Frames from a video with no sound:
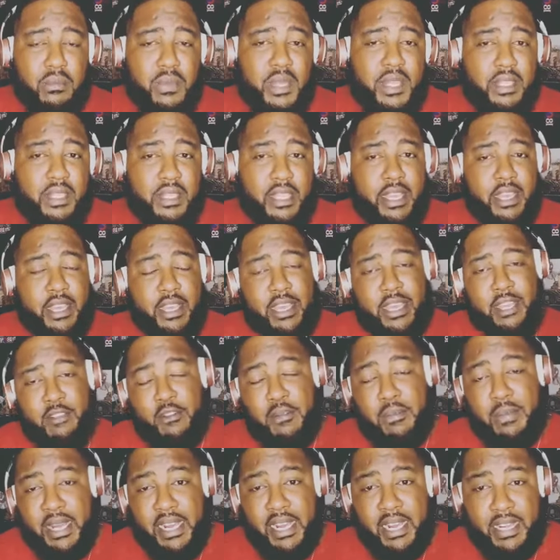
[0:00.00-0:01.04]
But yeah,
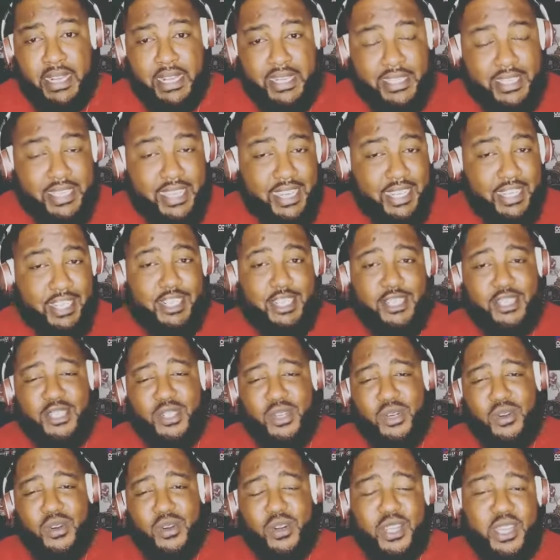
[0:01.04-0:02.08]
everybody, that's the end of this
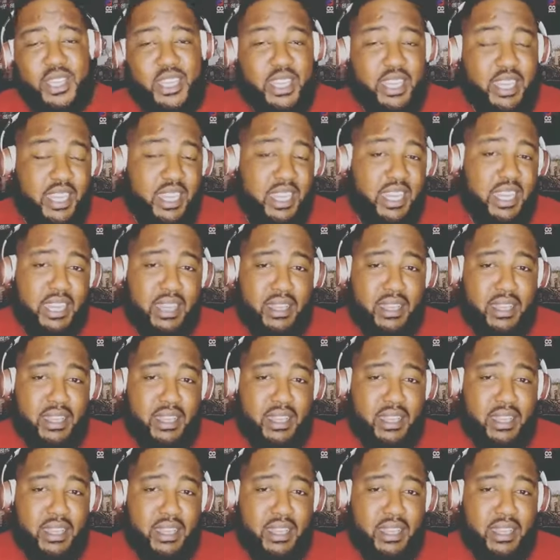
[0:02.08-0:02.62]
story.